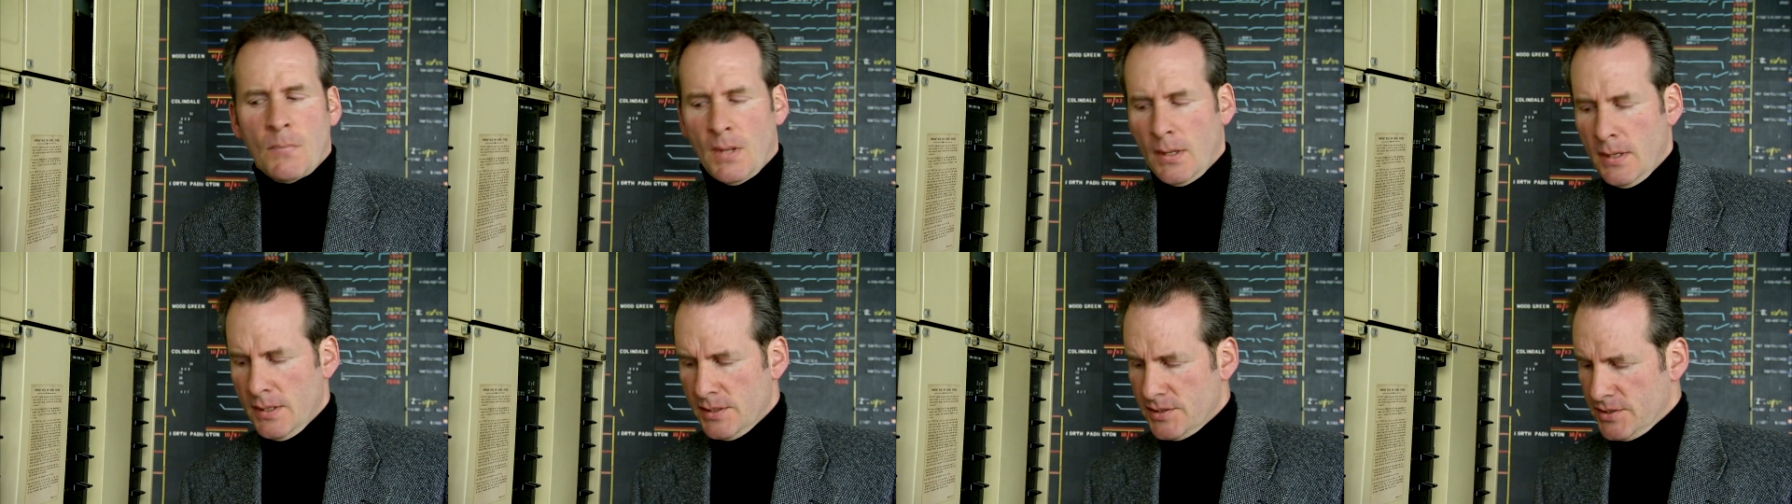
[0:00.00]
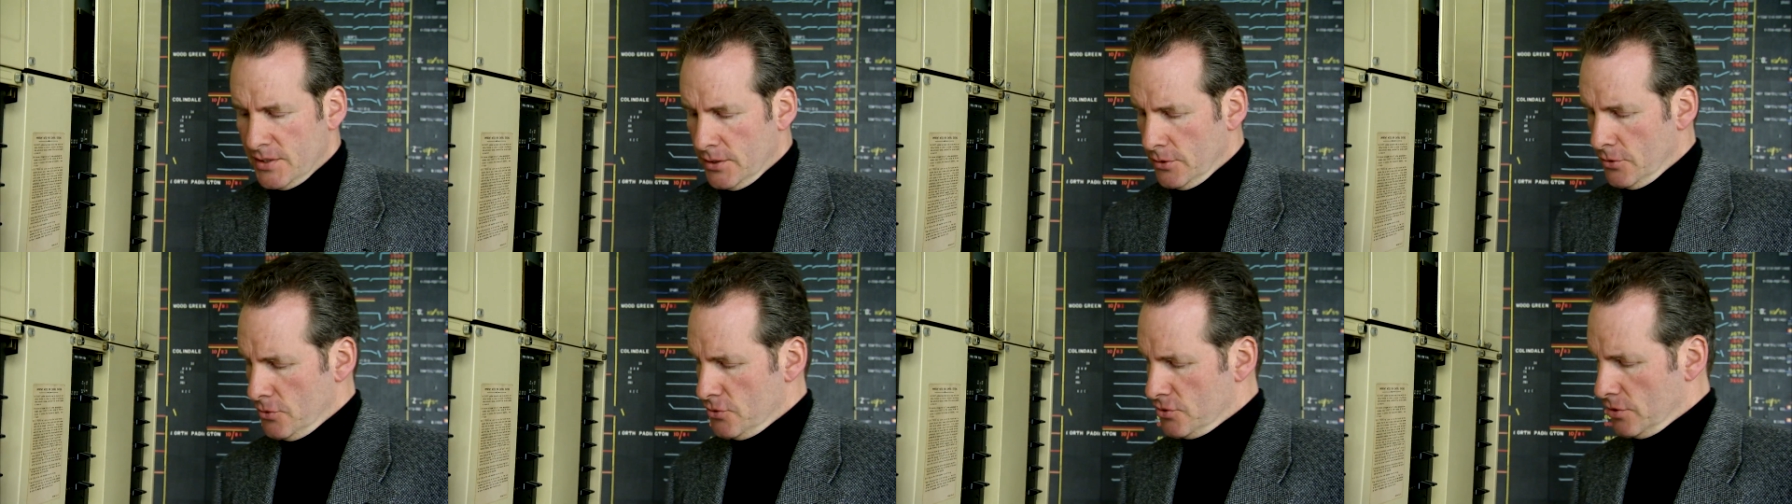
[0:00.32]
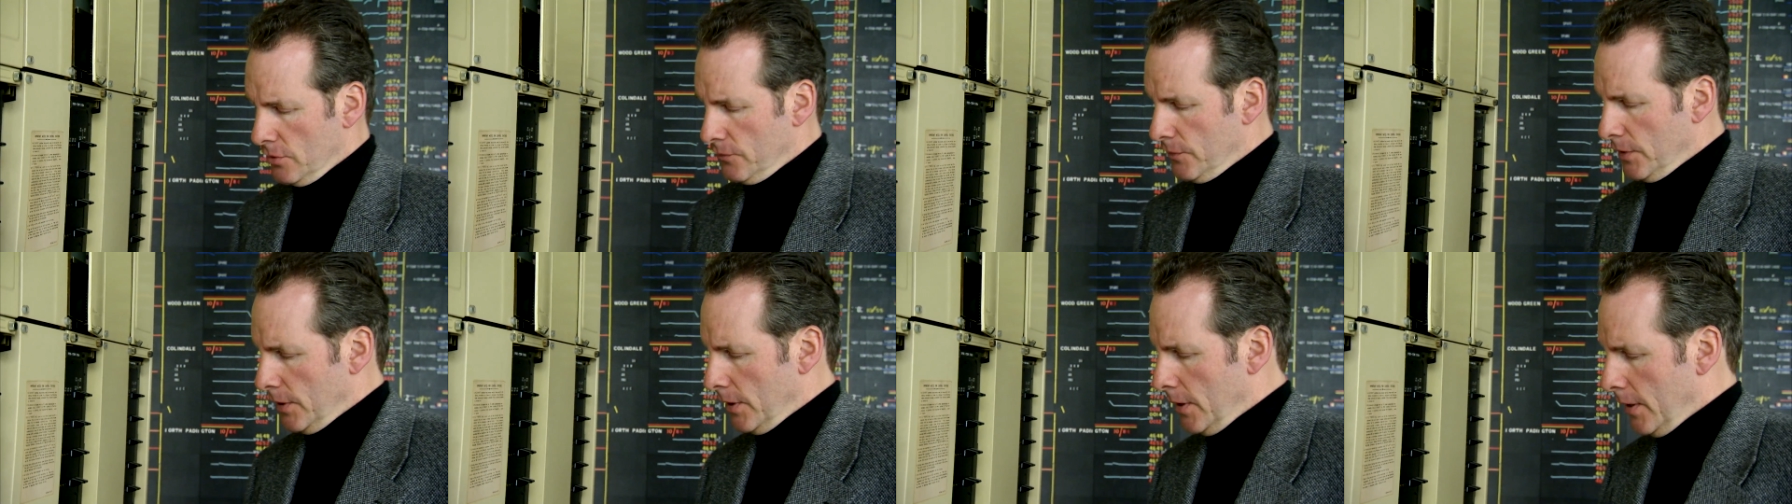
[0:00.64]
Let's see who's
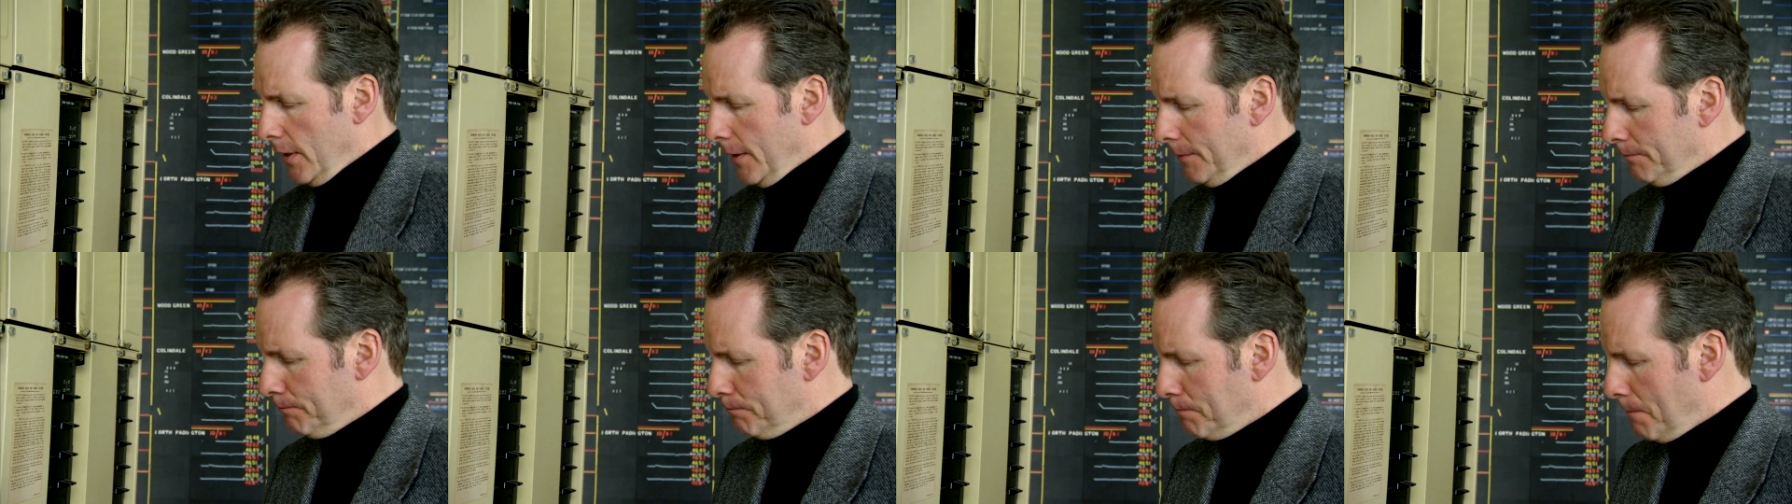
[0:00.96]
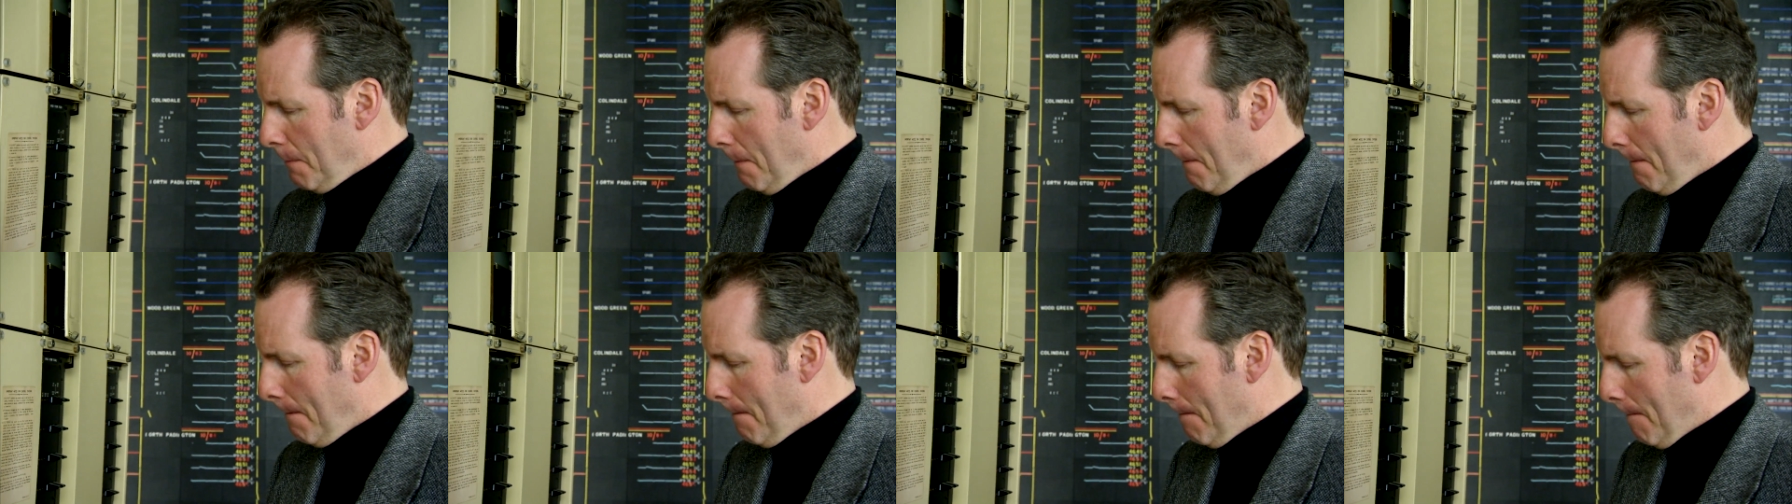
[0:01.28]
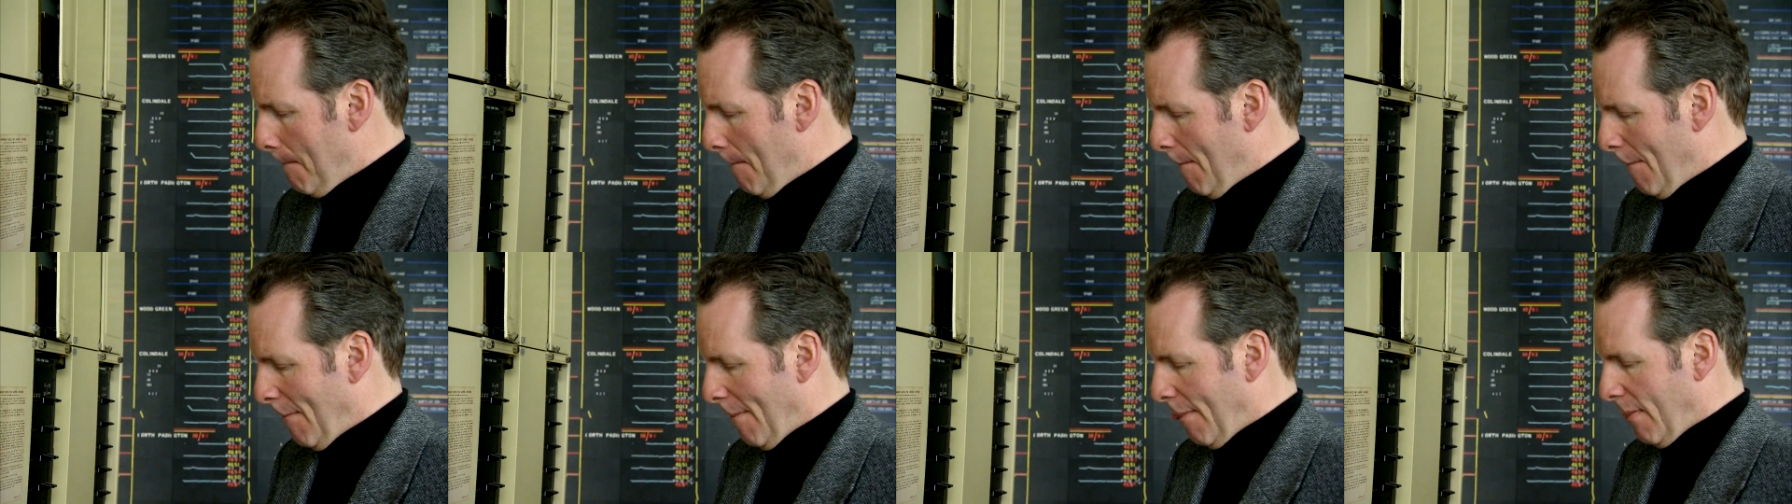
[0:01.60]
on the
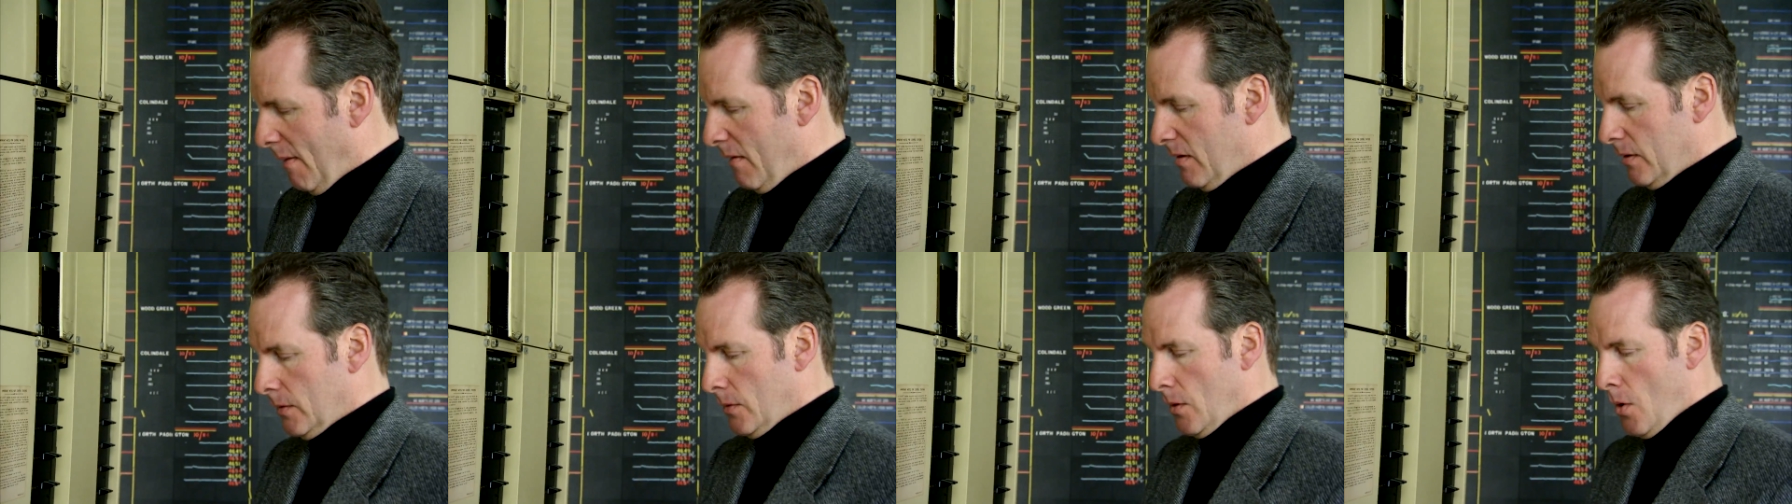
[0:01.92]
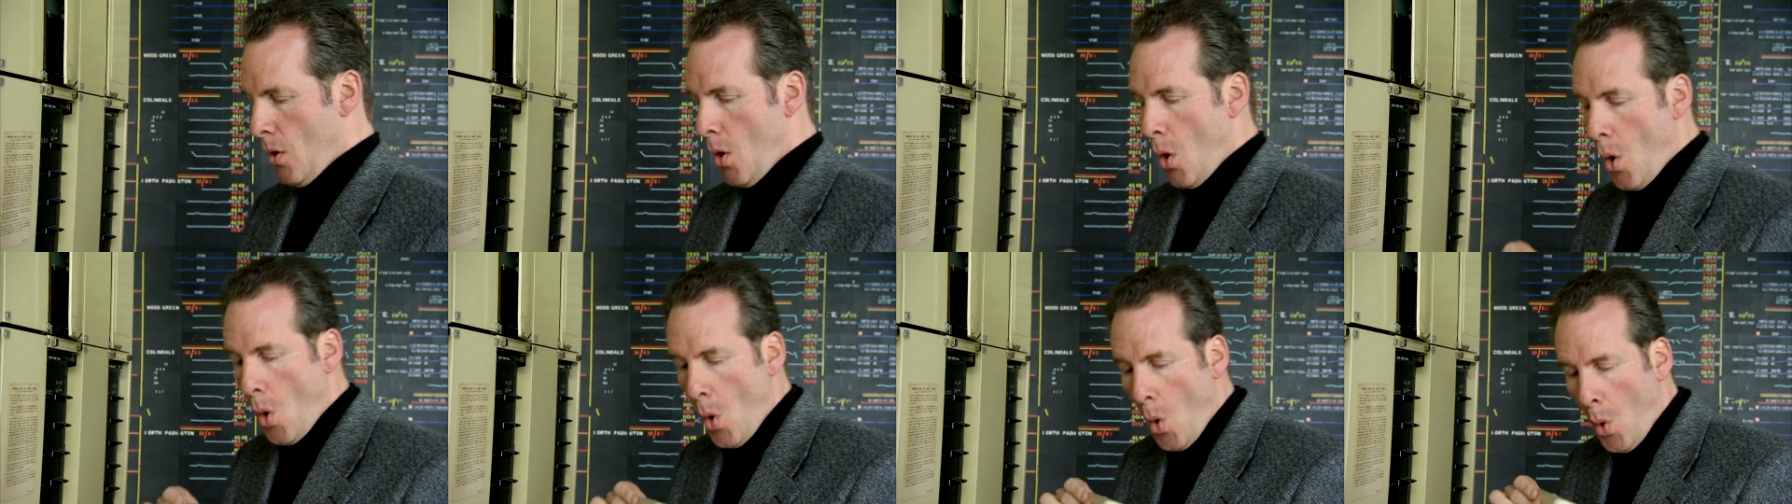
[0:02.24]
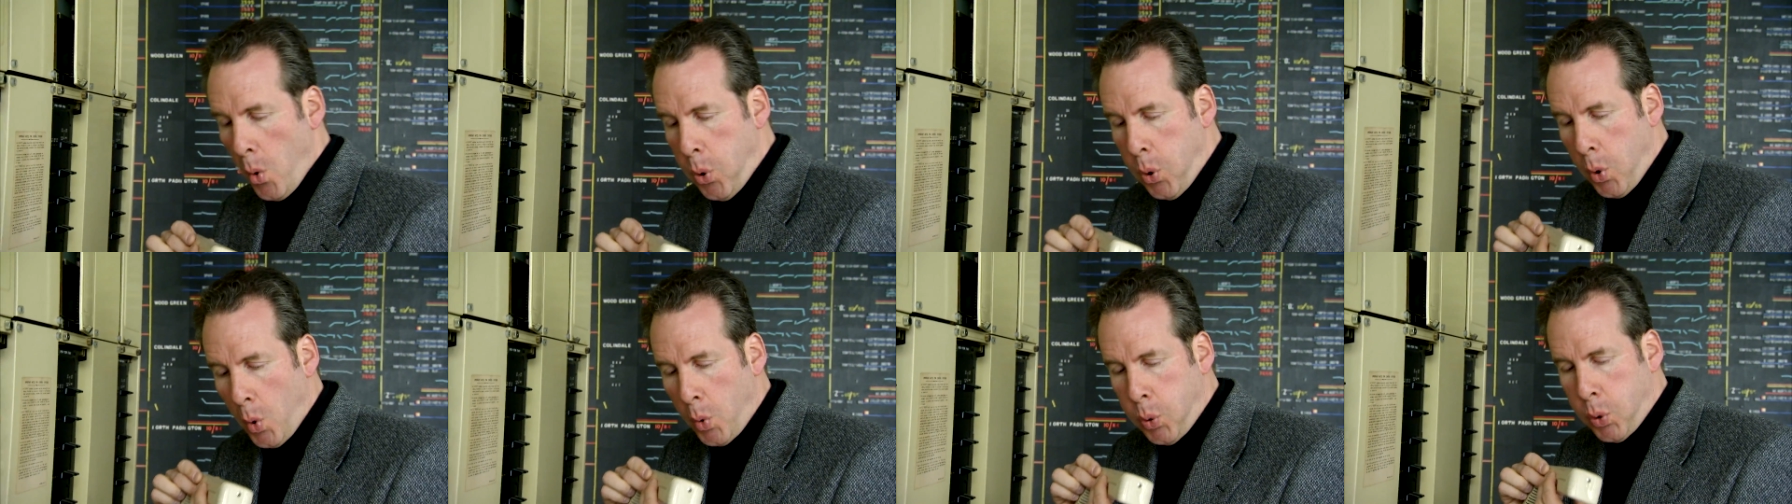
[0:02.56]

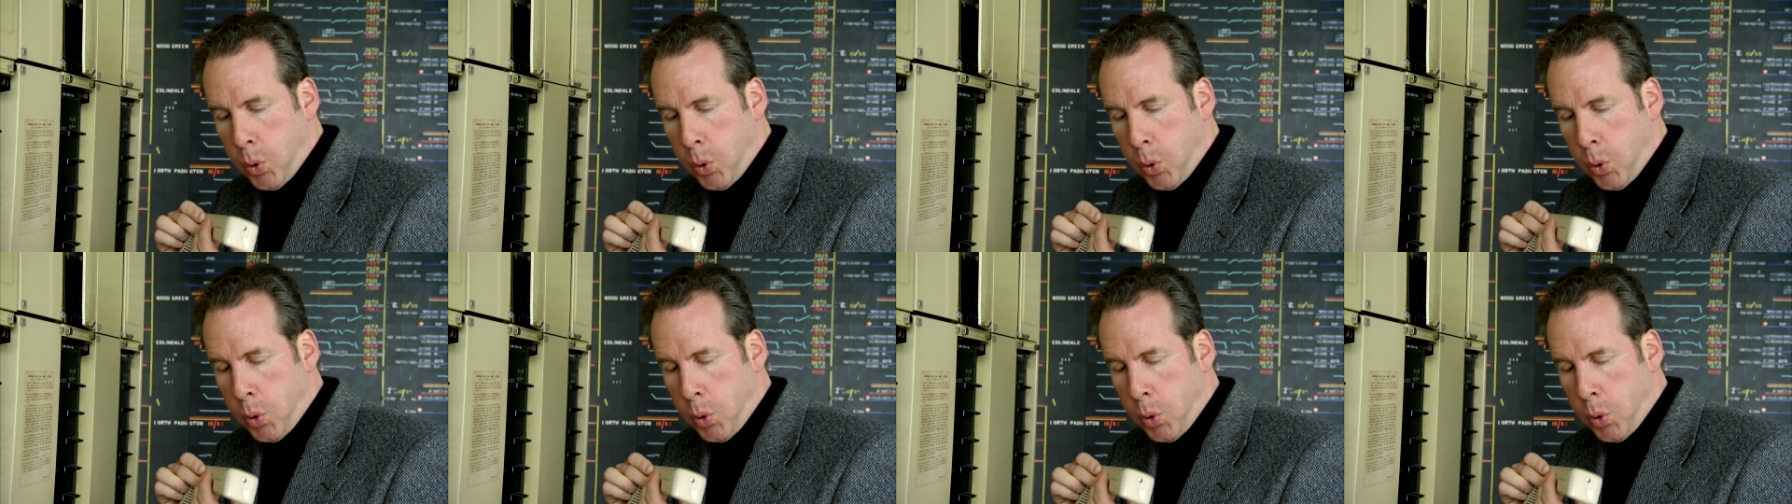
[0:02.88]
line.